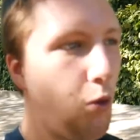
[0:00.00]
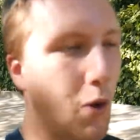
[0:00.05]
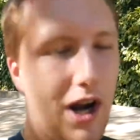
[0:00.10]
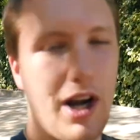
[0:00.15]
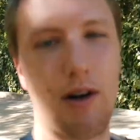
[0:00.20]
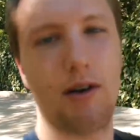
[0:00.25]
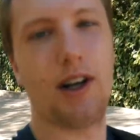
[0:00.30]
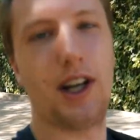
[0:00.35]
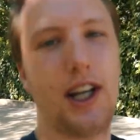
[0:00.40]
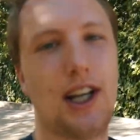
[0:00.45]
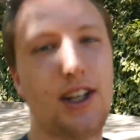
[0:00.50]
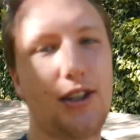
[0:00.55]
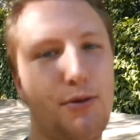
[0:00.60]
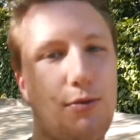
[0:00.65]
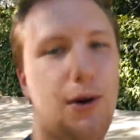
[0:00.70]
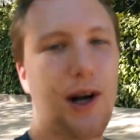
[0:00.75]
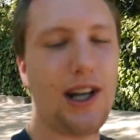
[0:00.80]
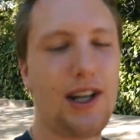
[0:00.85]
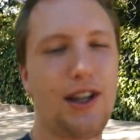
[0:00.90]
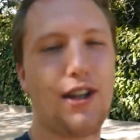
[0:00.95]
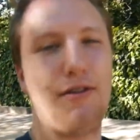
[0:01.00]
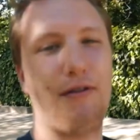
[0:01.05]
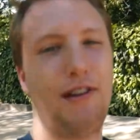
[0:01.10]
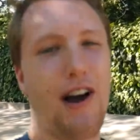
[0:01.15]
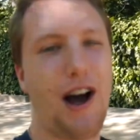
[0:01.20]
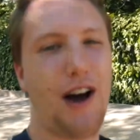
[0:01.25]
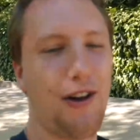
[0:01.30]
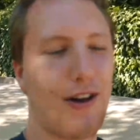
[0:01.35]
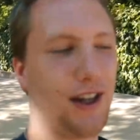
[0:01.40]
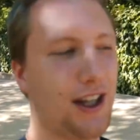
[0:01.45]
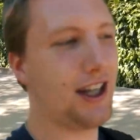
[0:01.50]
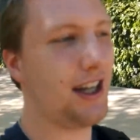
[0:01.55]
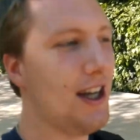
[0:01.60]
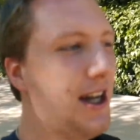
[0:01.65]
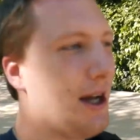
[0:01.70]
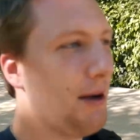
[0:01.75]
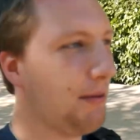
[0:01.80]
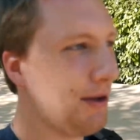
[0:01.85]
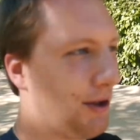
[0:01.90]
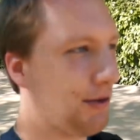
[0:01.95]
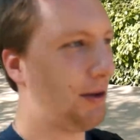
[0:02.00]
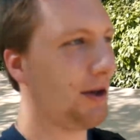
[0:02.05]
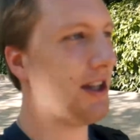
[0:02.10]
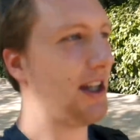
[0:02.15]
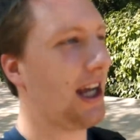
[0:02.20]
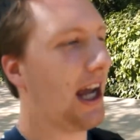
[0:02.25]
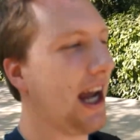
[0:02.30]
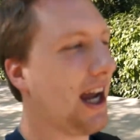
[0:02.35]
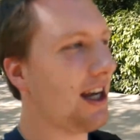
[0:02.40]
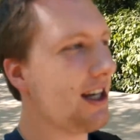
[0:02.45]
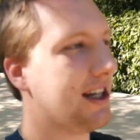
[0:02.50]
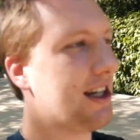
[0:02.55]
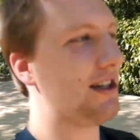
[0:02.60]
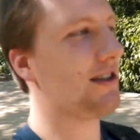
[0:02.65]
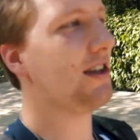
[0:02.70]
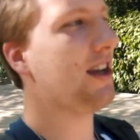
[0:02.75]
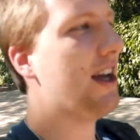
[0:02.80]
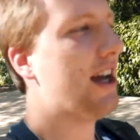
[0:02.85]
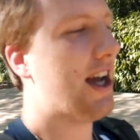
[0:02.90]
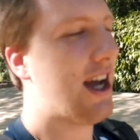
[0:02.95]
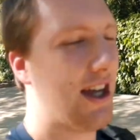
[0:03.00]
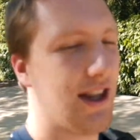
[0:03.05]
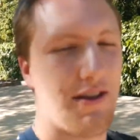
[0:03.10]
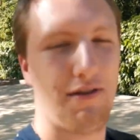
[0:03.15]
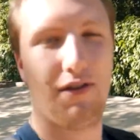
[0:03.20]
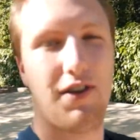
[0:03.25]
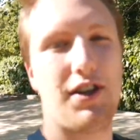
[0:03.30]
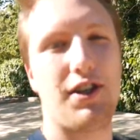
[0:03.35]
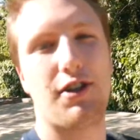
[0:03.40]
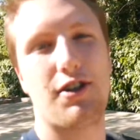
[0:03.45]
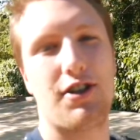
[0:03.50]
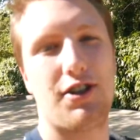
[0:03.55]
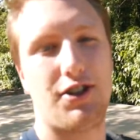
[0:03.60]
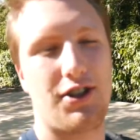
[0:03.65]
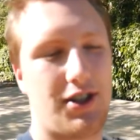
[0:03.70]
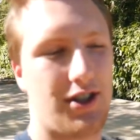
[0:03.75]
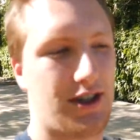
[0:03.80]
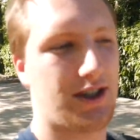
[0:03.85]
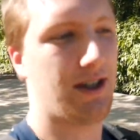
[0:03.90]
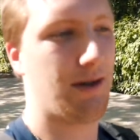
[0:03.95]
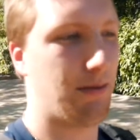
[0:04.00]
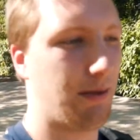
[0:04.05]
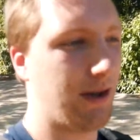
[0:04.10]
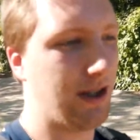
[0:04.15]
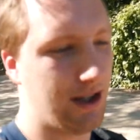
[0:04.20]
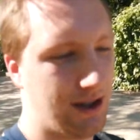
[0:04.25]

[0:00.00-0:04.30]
where it is, right in the valley between the Andes, and the vineyard is just simply